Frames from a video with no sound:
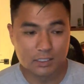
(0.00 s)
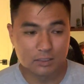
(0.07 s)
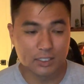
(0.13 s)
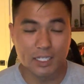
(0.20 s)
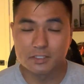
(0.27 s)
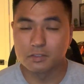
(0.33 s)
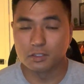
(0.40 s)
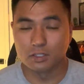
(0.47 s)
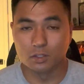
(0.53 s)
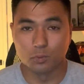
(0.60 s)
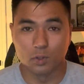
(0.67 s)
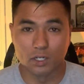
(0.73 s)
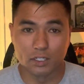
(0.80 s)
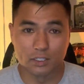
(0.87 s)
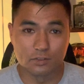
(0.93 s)
Last thing you
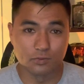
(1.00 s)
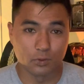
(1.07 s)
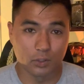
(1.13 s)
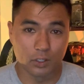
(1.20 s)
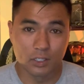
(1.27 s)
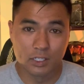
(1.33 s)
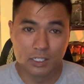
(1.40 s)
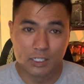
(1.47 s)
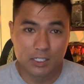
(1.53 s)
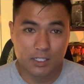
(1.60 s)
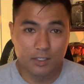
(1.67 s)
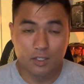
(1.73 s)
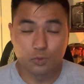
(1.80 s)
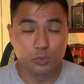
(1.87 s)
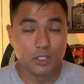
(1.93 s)
want is for
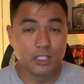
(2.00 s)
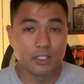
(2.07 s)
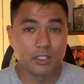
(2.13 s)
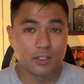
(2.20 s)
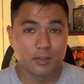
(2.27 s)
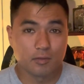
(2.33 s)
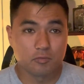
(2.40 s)
a week